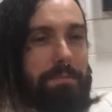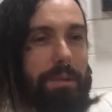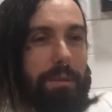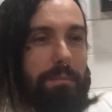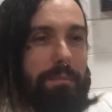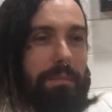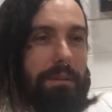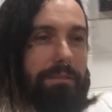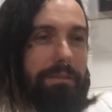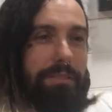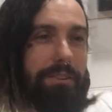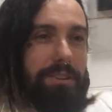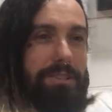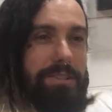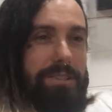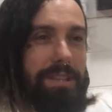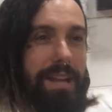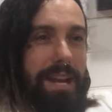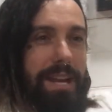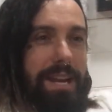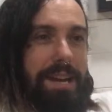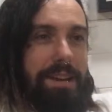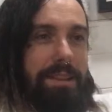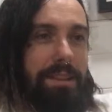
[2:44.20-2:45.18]
spent my
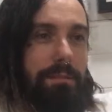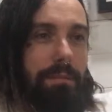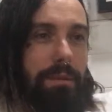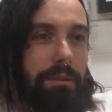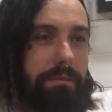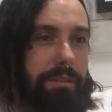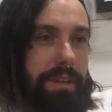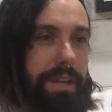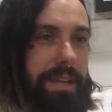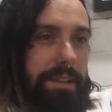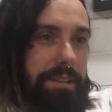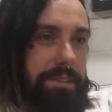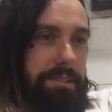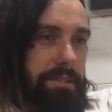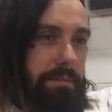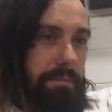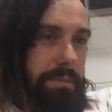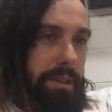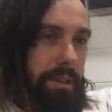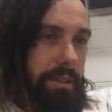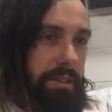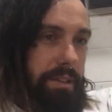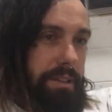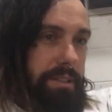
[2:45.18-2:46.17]
first night at the marina,
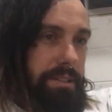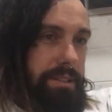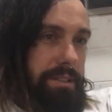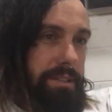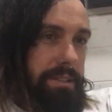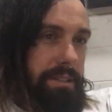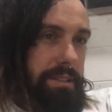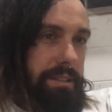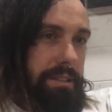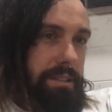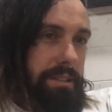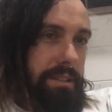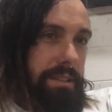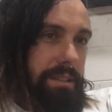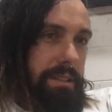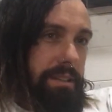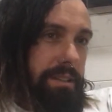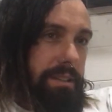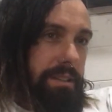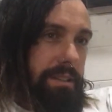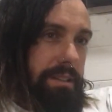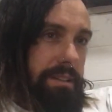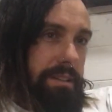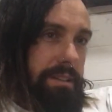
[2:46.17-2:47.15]
to be honest.
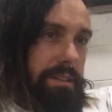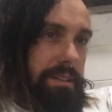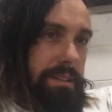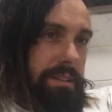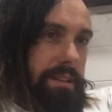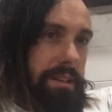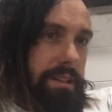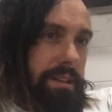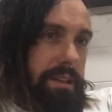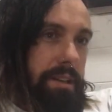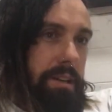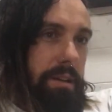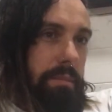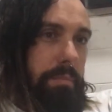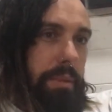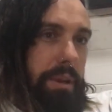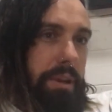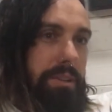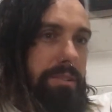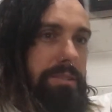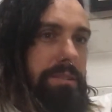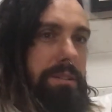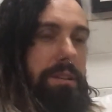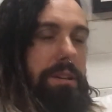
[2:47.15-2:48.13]

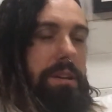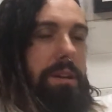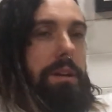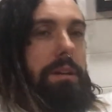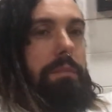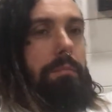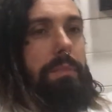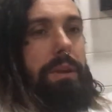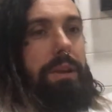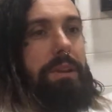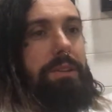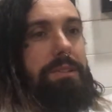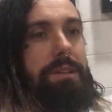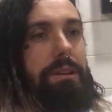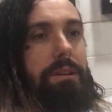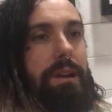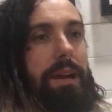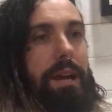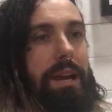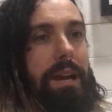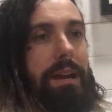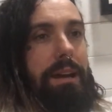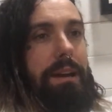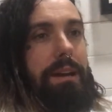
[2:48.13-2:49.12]
Because I
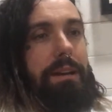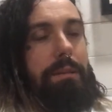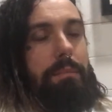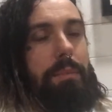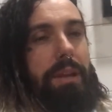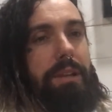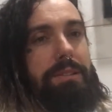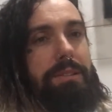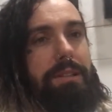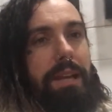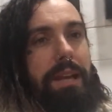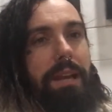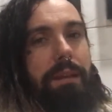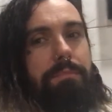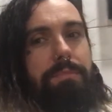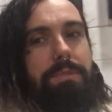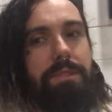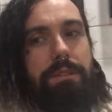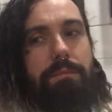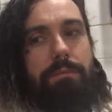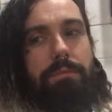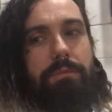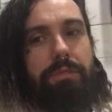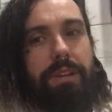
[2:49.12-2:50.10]
came to
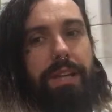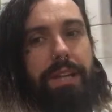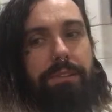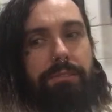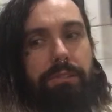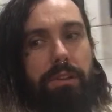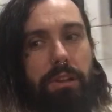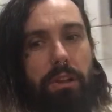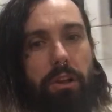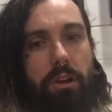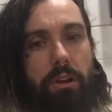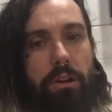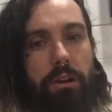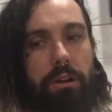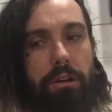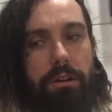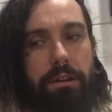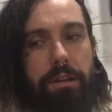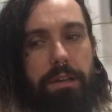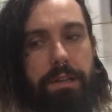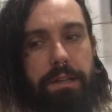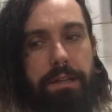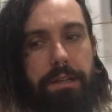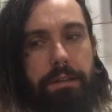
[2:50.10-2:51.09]
the marina a lot
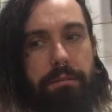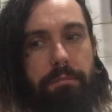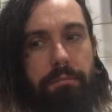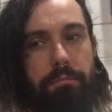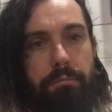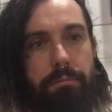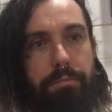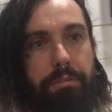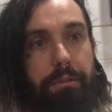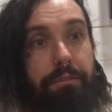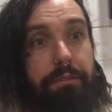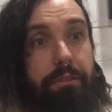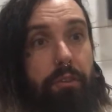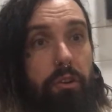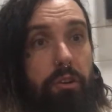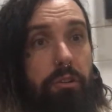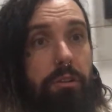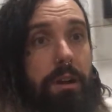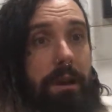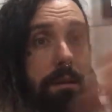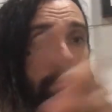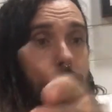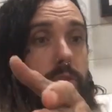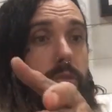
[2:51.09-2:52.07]
before
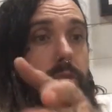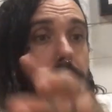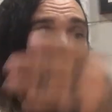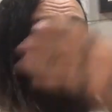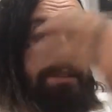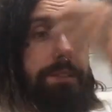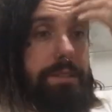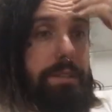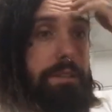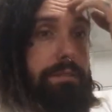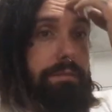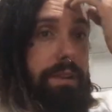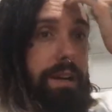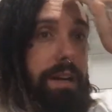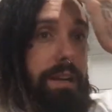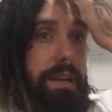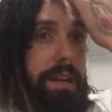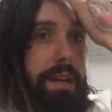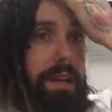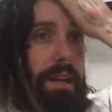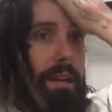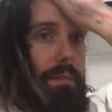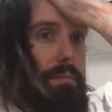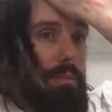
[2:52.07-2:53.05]
I moved into the van. I
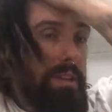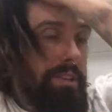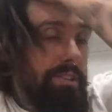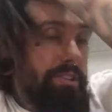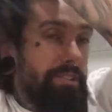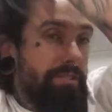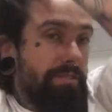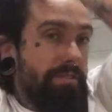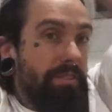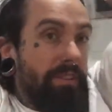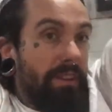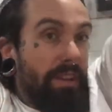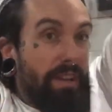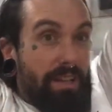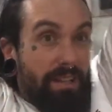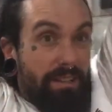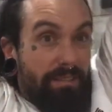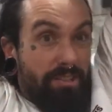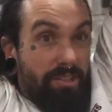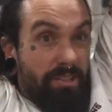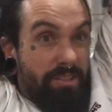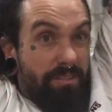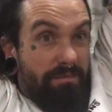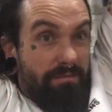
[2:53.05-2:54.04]
came here just for
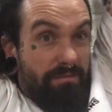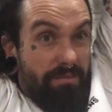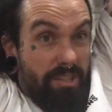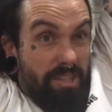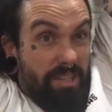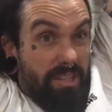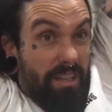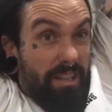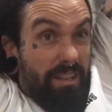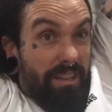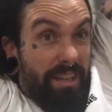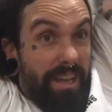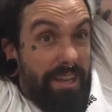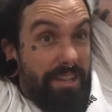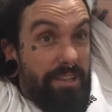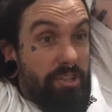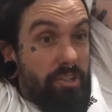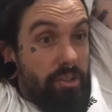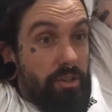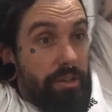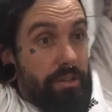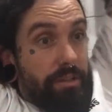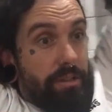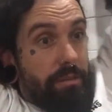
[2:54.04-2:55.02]
just because I
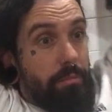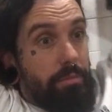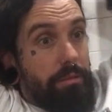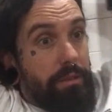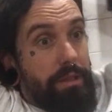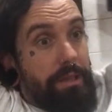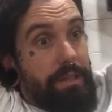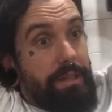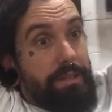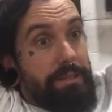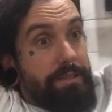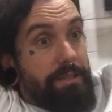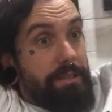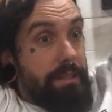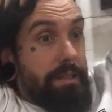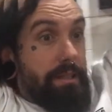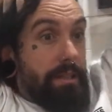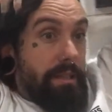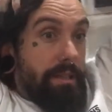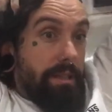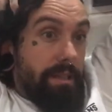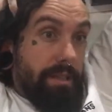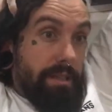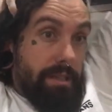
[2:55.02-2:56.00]
enjoyed the place.
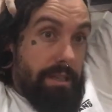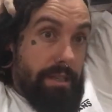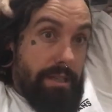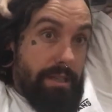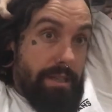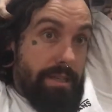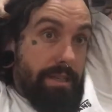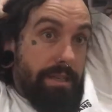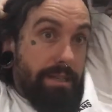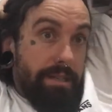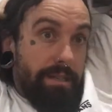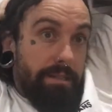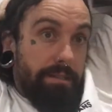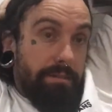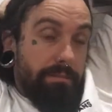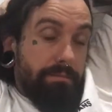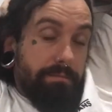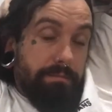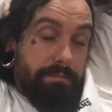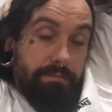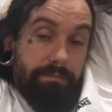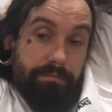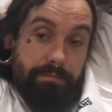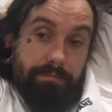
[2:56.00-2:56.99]
I